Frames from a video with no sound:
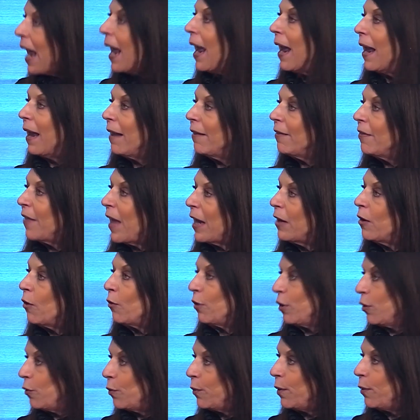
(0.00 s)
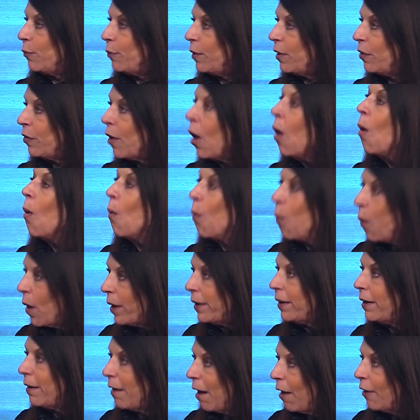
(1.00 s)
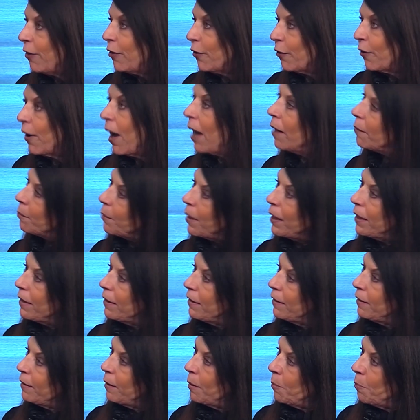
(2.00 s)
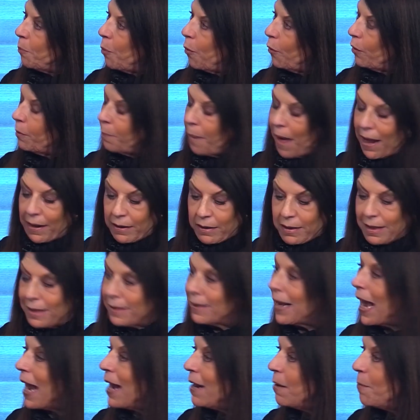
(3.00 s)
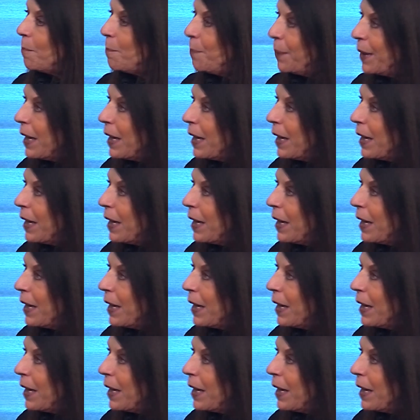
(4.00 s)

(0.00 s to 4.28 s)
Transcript: A, they don't agree with one another on many important policies, and